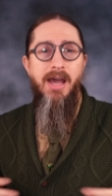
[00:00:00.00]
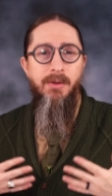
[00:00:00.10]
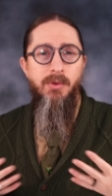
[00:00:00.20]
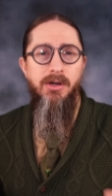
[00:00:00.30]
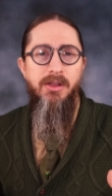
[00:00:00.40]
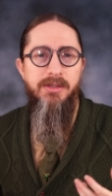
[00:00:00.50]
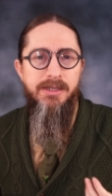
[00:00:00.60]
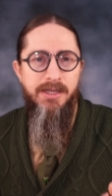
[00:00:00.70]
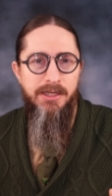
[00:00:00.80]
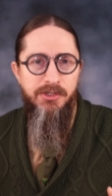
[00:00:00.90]
I want all the
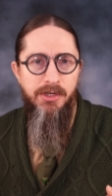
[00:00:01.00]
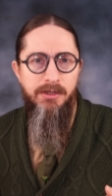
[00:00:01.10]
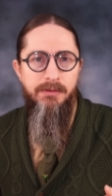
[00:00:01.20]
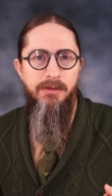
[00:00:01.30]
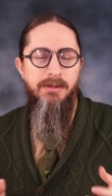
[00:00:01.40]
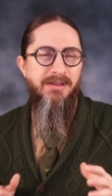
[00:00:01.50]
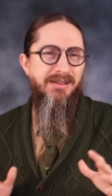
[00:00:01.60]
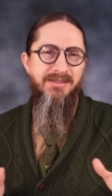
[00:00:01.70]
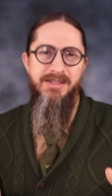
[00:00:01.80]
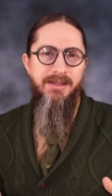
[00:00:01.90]
attention.
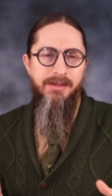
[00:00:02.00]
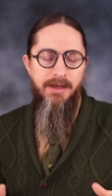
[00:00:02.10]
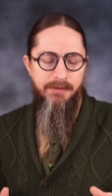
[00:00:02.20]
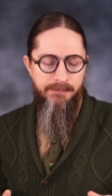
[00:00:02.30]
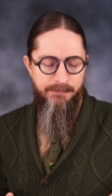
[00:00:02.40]
That's not that.